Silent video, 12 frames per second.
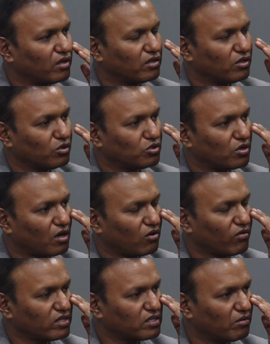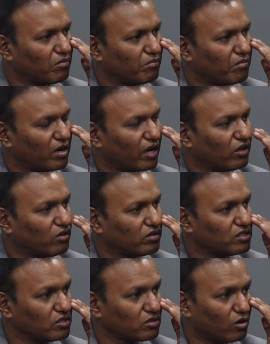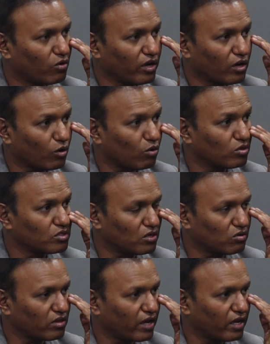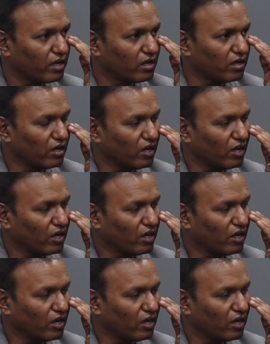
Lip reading: You should always remember, like, since you are going closer to the eye,